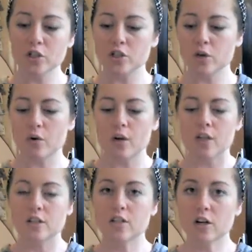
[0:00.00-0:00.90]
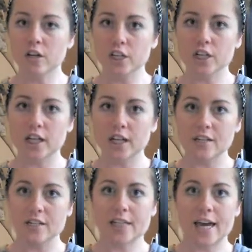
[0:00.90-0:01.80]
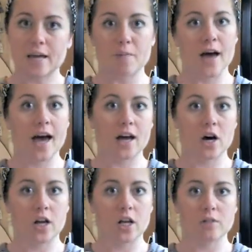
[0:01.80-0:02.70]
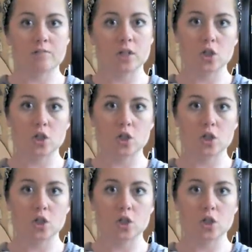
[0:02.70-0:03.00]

So these aren't good cookies to like pack on a